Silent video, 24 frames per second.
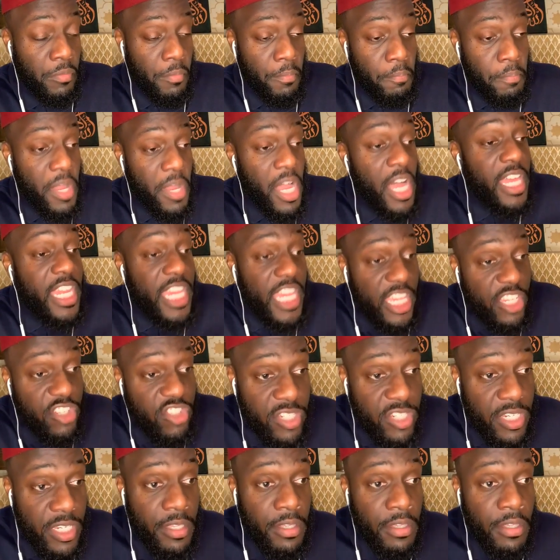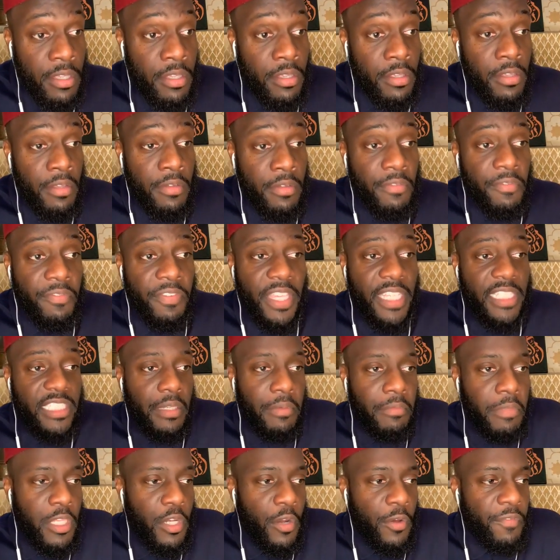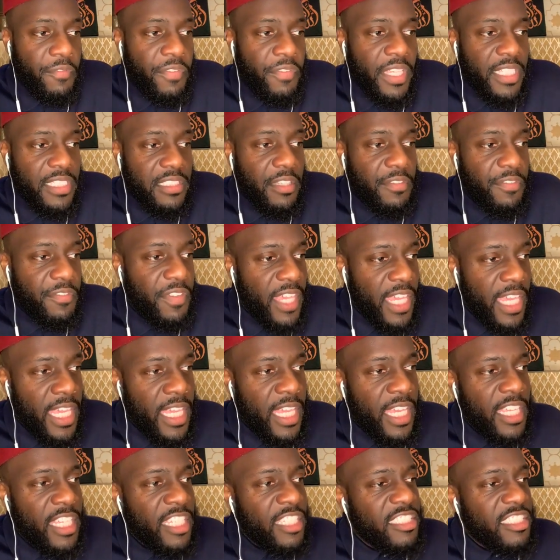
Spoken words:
punished vis-a-vis